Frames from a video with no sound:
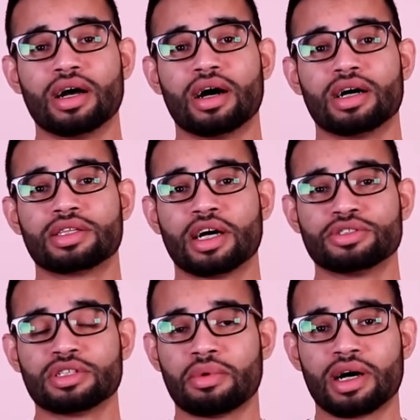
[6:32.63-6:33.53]

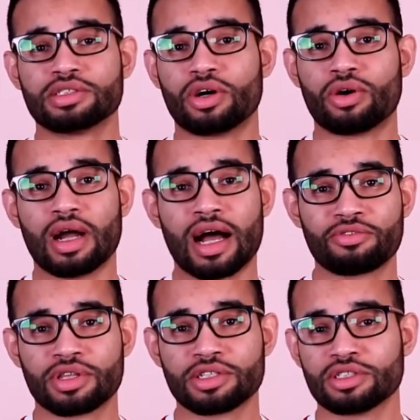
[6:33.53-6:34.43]
Tahajjud Namaz or
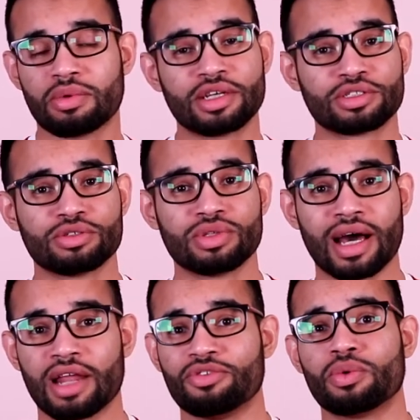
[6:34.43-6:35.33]
after Tahajjud Namaz, do
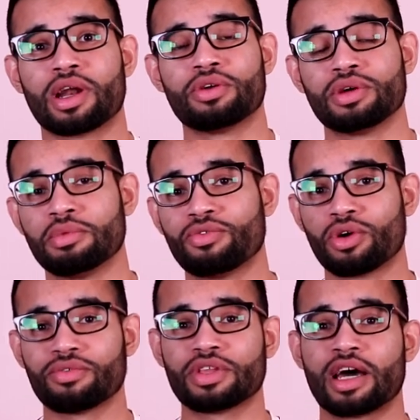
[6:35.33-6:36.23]
that. If you want to do it
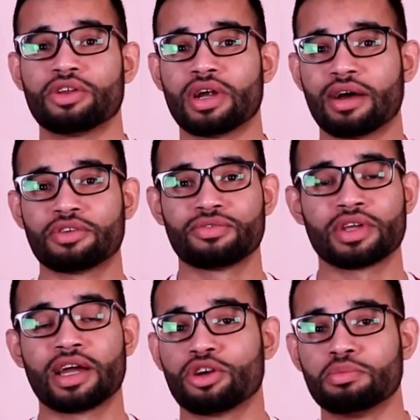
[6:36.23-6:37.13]
before Iftari or after
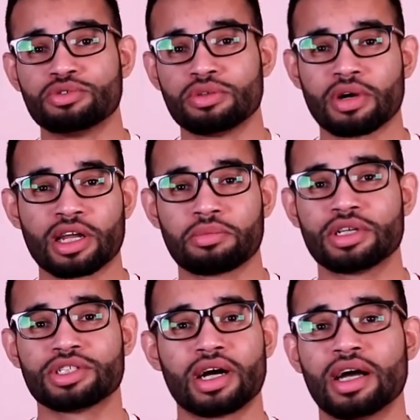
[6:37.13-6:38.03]
Iftari or between Maghrib and
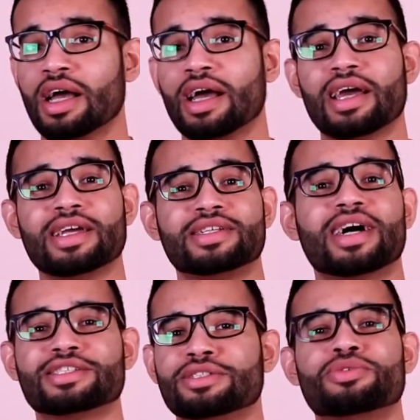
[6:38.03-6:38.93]
Isha, it
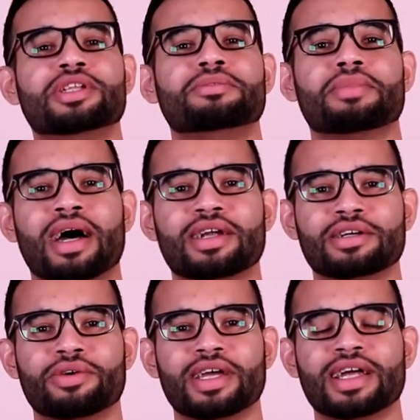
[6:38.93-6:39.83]
doesn't really
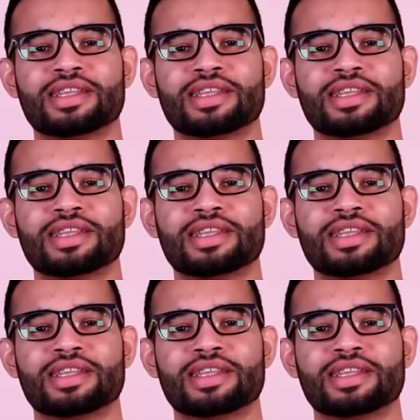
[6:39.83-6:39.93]
matter, right?